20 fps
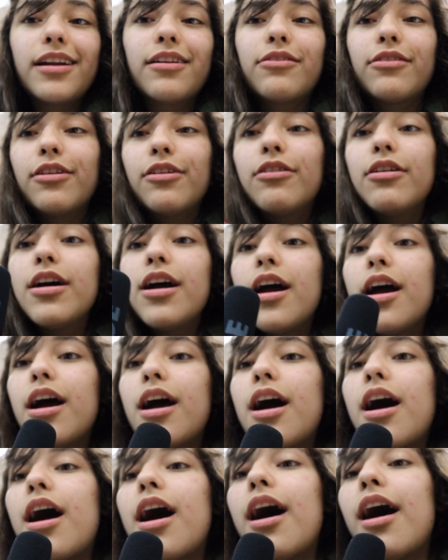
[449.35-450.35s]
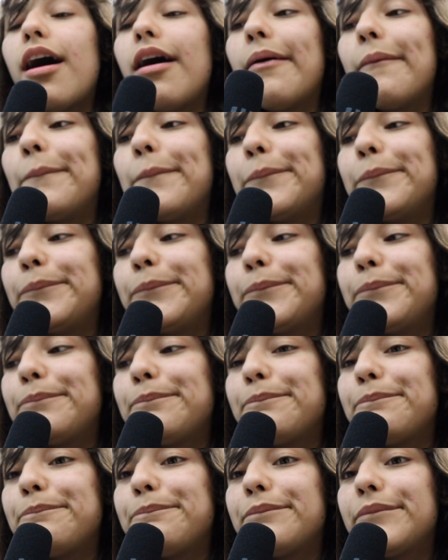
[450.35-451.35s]
I don't
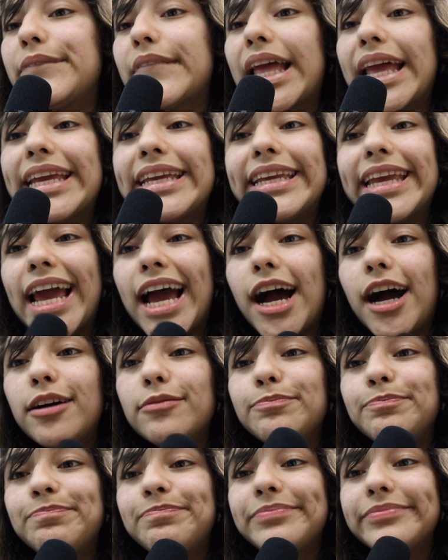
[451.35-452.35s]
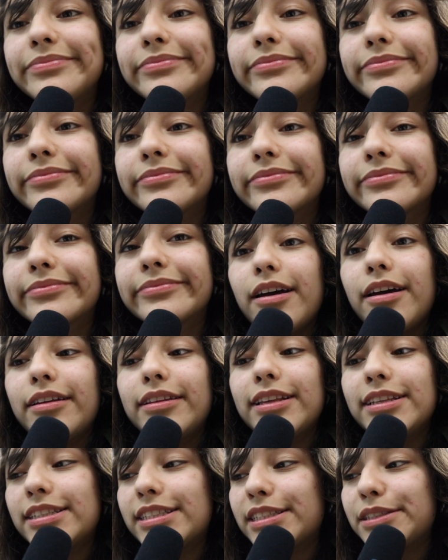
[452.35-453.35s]
know. Yeah.
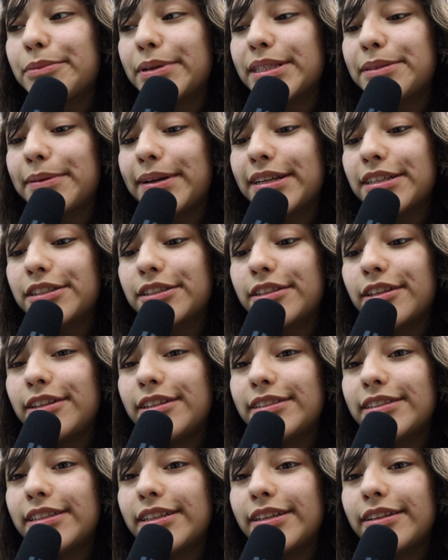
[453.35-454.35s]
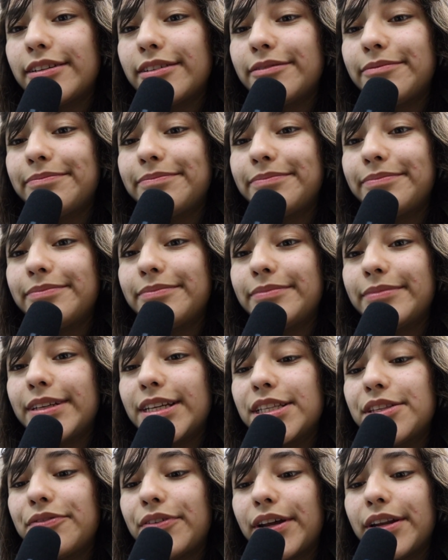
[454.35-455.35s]
This is my Spanish class.
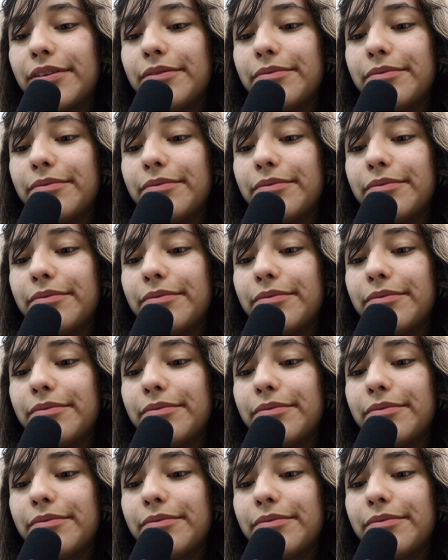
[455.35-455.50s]
It's fun.